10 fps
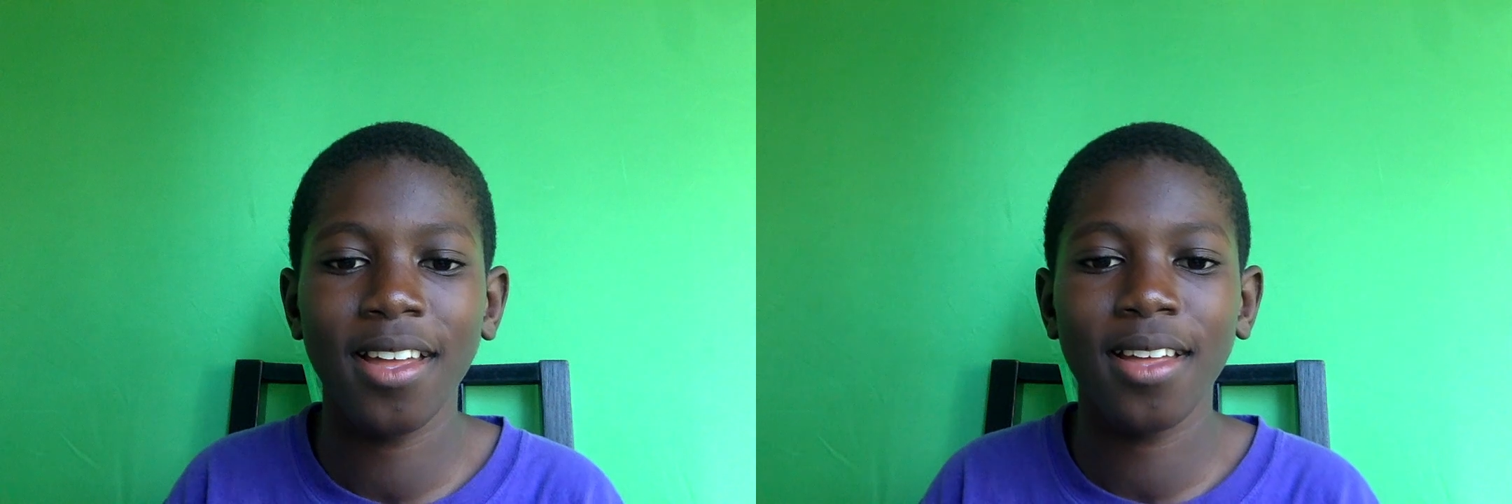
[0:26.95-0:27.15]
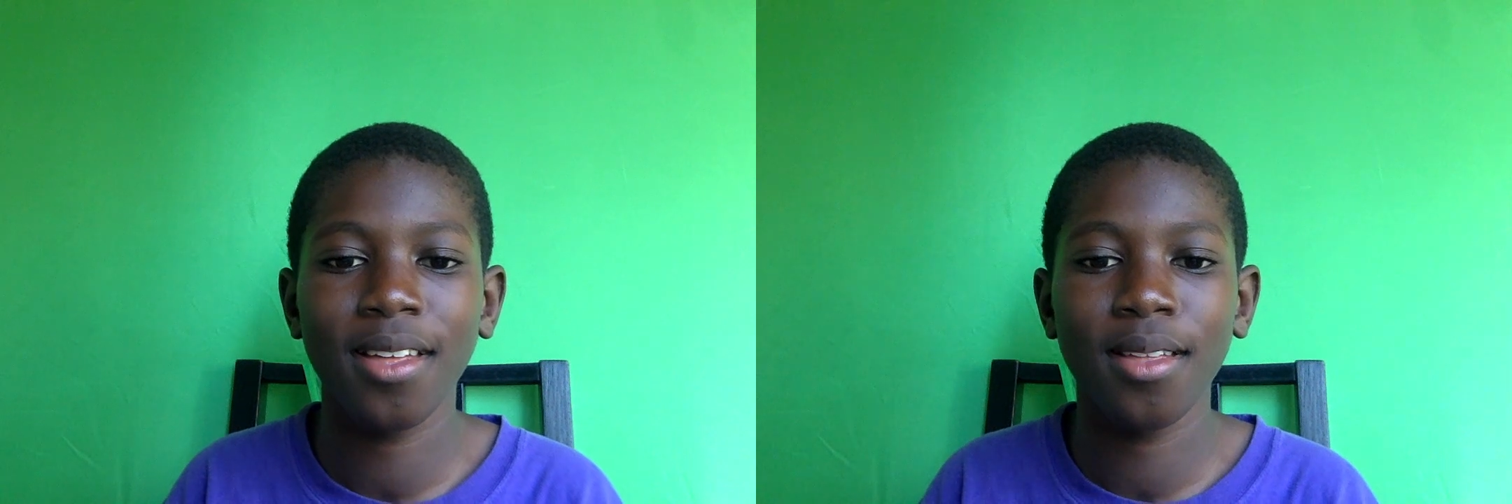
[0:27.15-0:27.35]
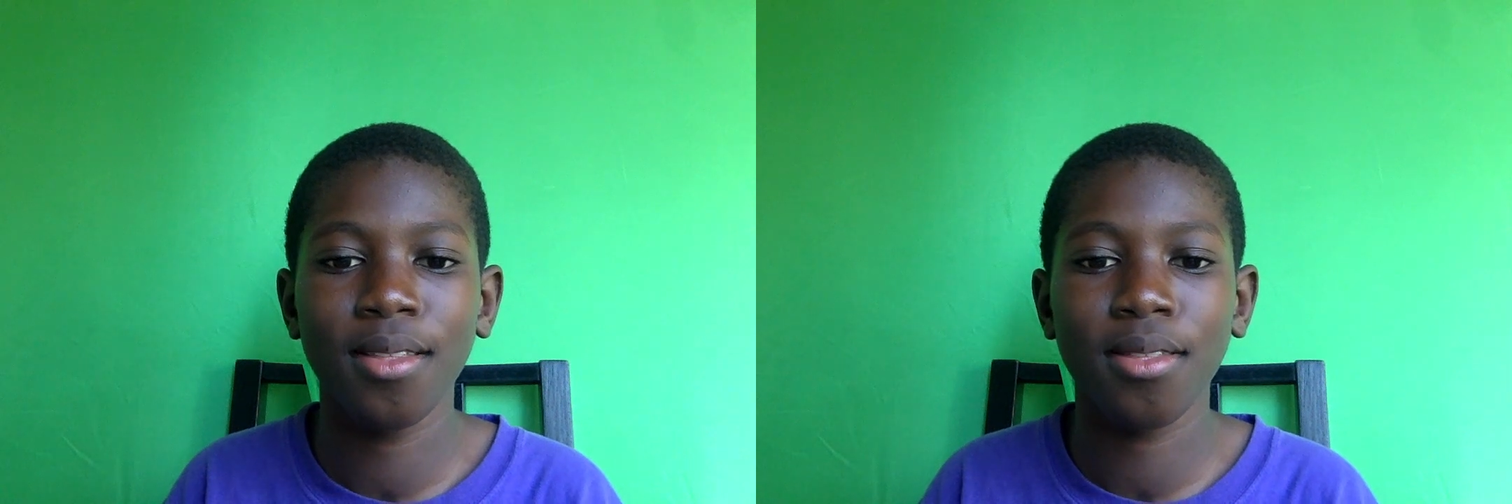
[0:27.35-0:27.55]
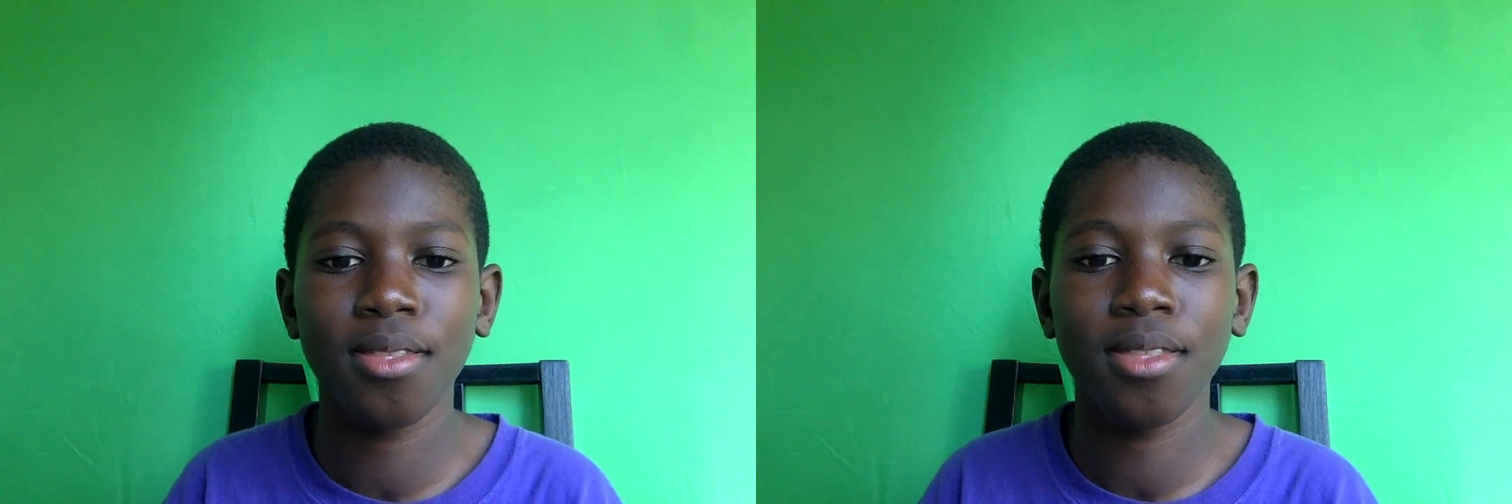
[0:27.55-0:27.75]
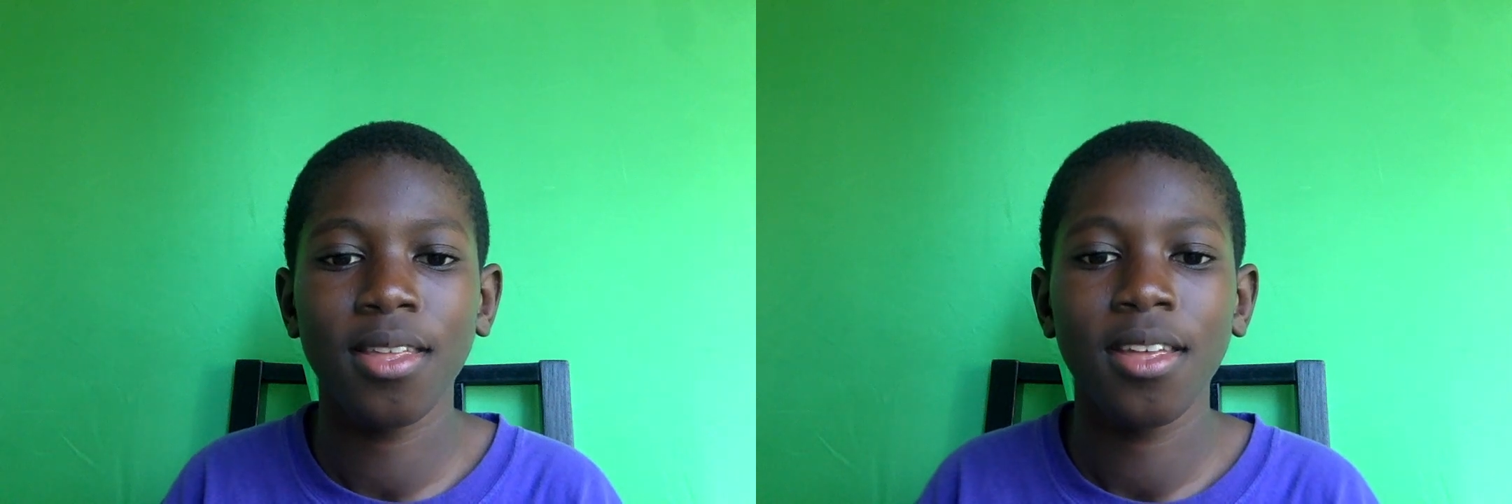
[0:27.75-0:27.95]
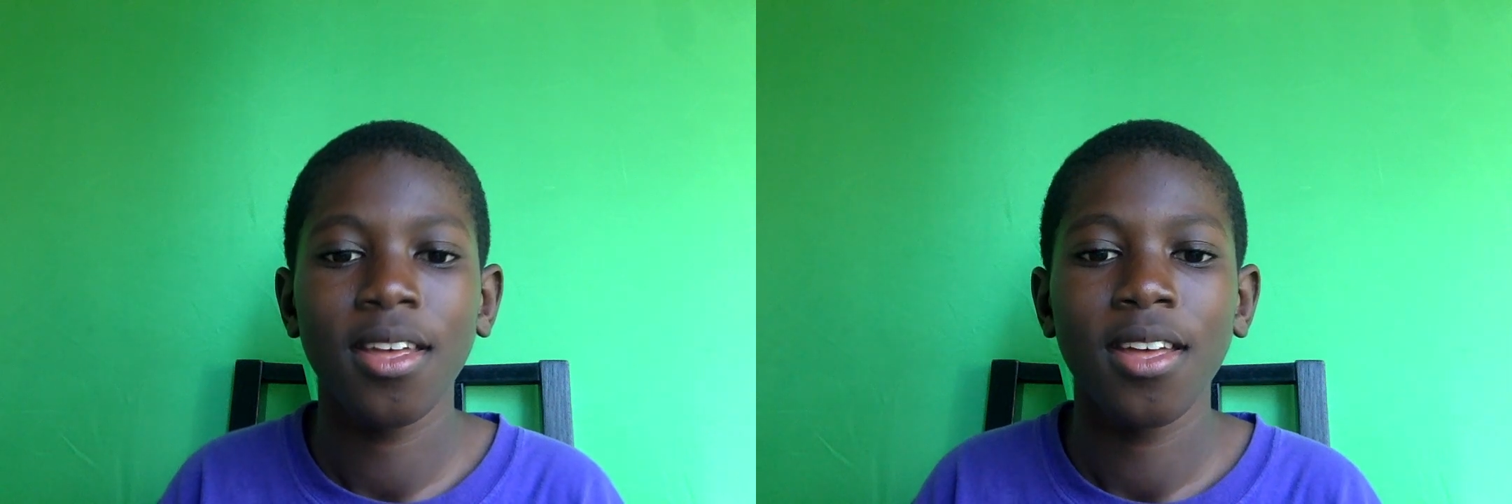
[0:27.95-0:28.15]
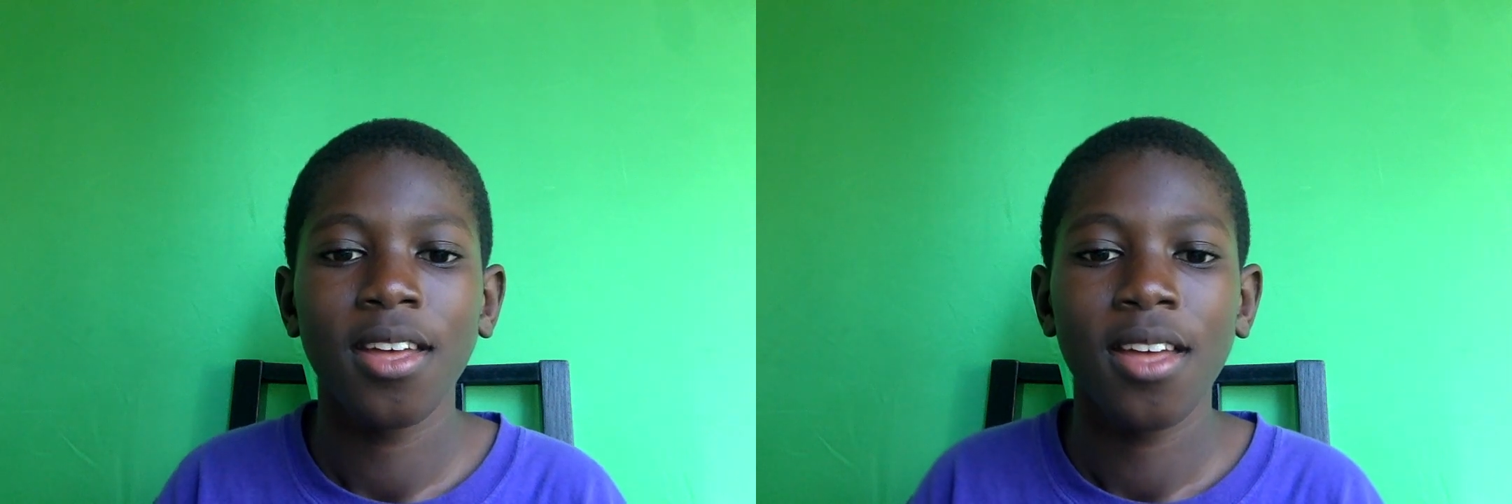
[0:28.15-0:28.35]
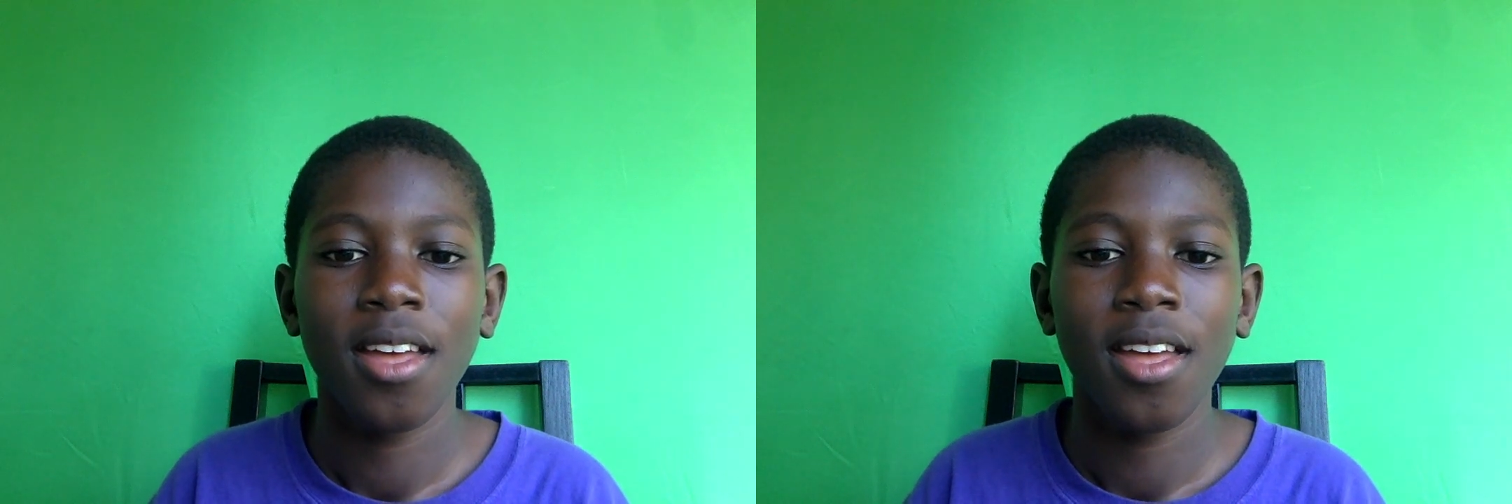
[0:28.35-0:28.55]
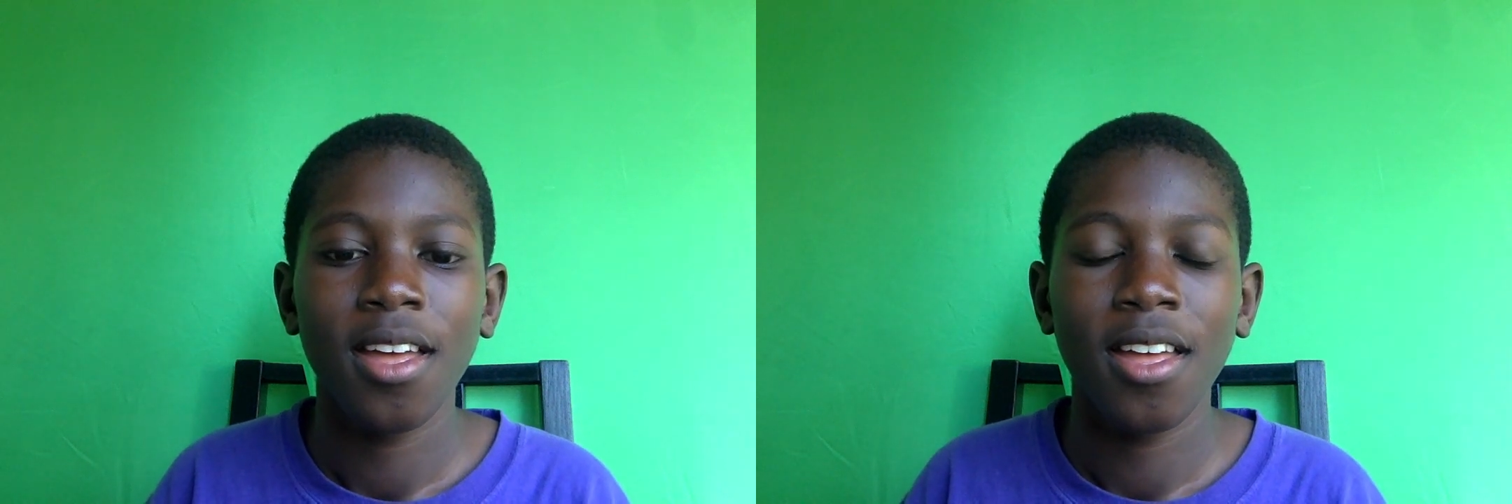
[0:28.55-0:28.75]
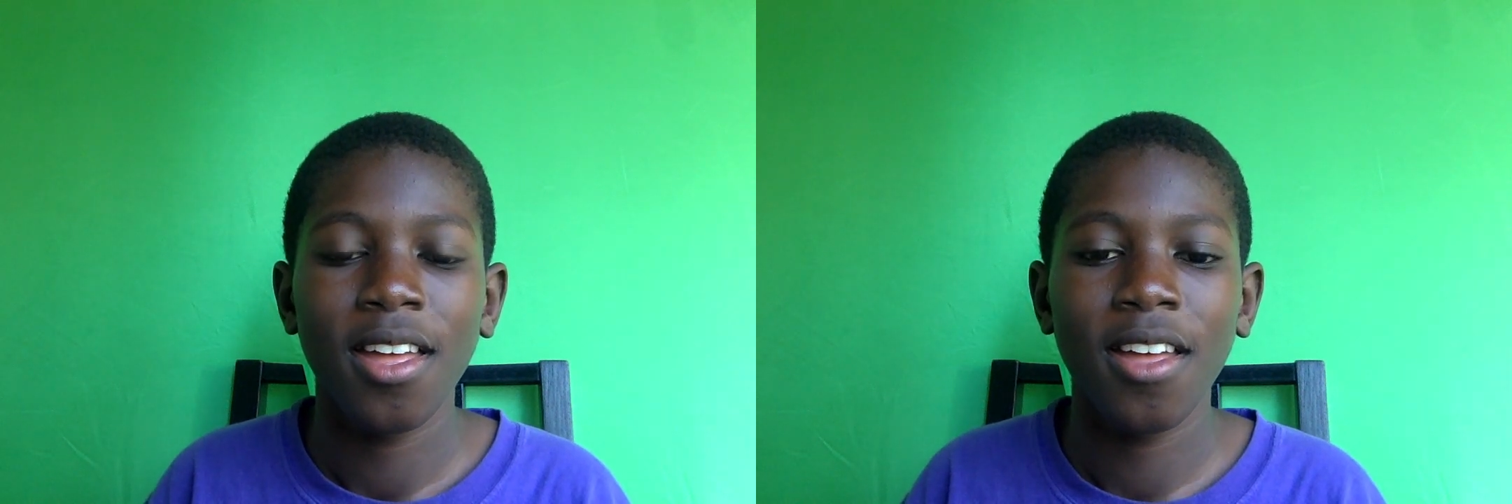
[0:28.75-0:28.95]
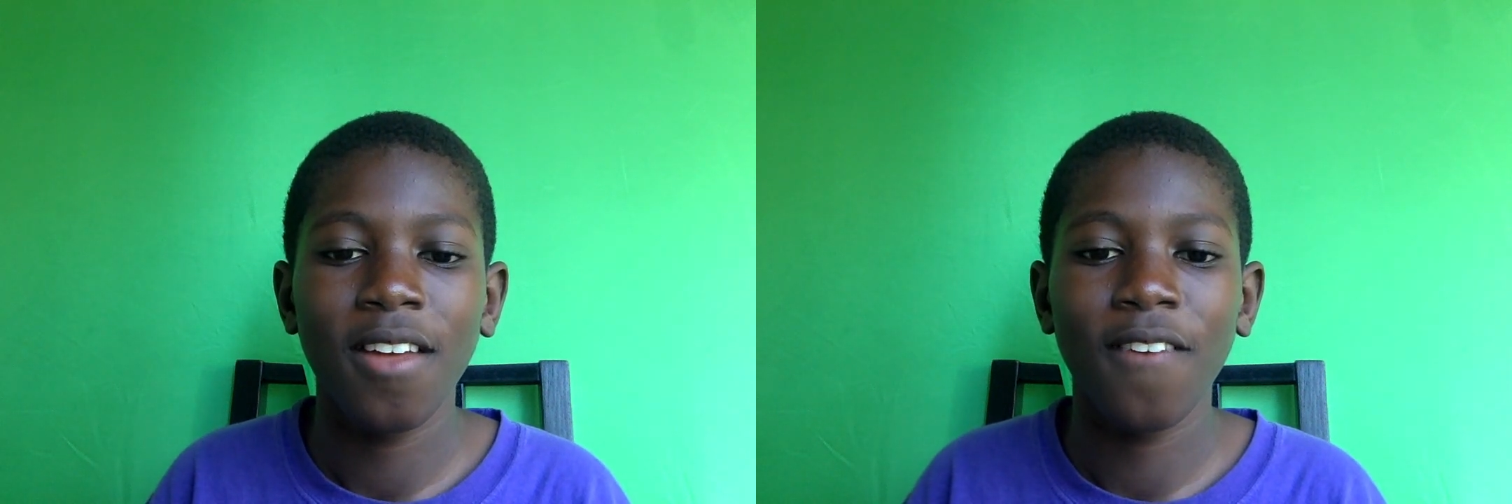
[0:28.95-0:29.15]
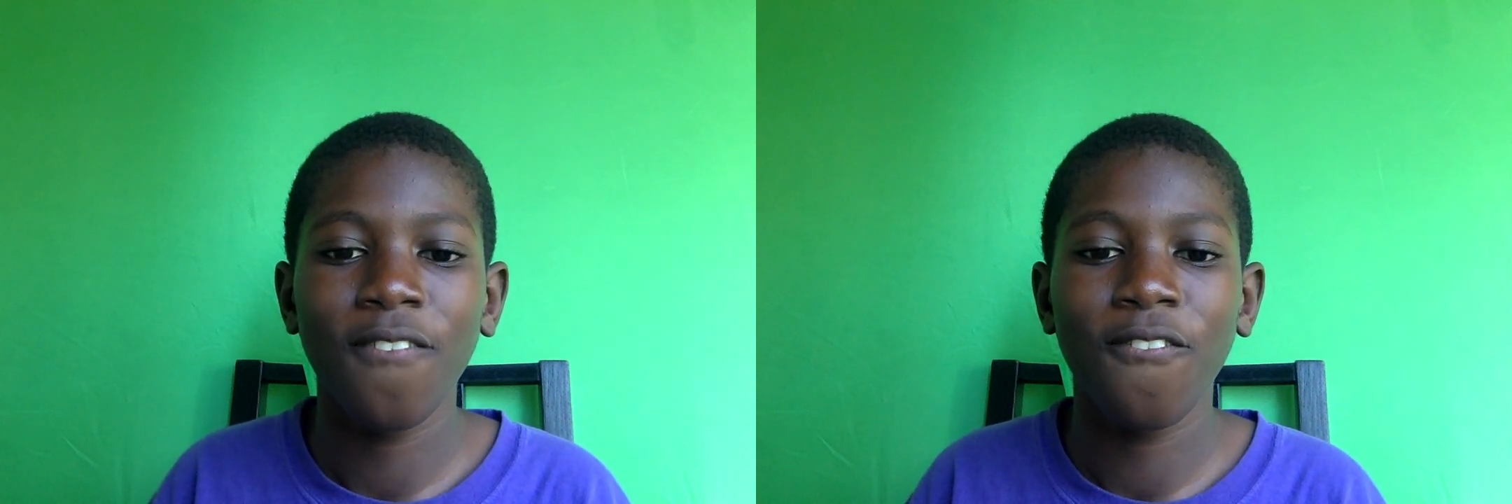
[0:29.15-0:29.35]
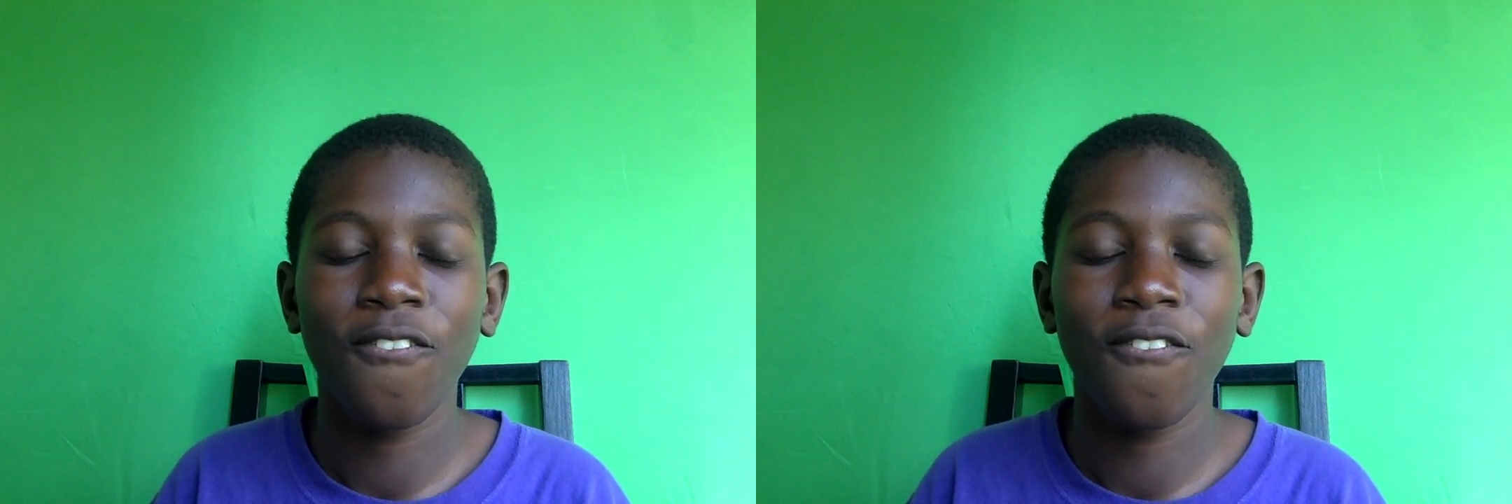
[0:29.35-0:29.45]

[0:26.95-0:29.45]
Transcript: is, if